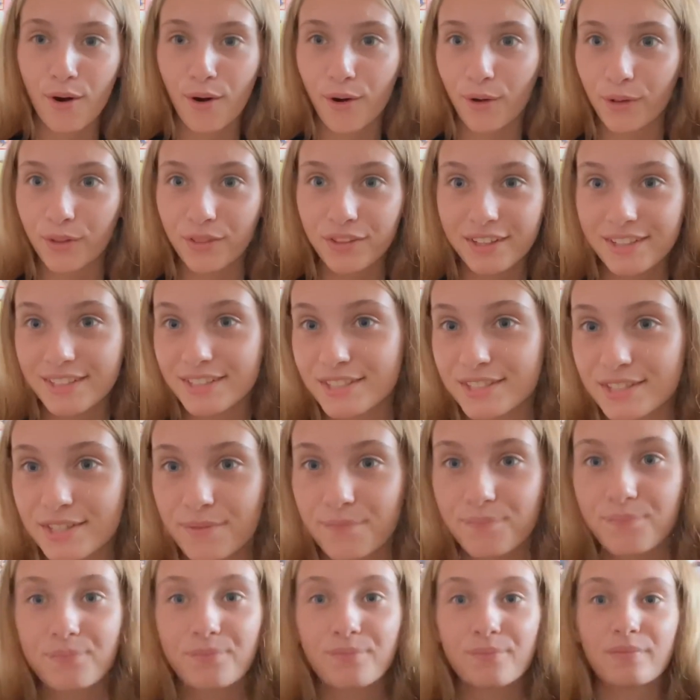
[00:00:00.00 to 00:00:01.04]
all these
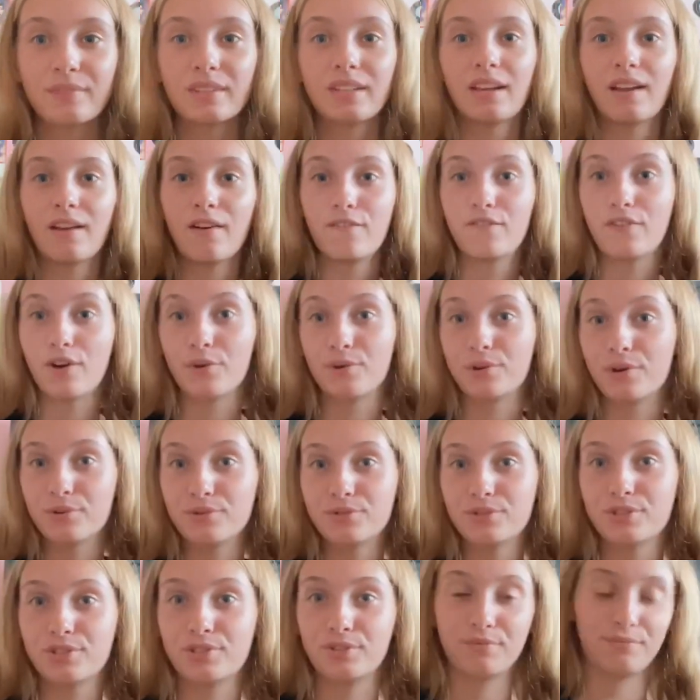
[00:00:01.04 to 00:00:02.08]

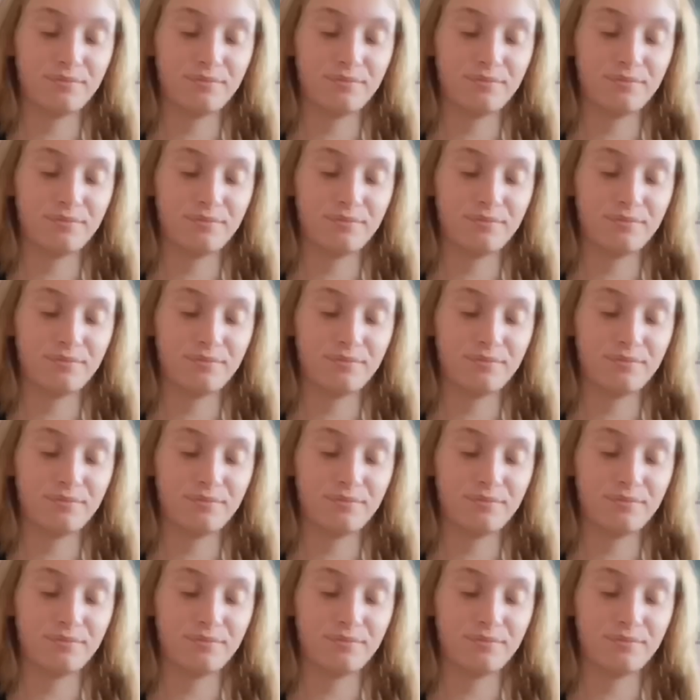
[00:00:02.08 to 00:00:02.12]
photos.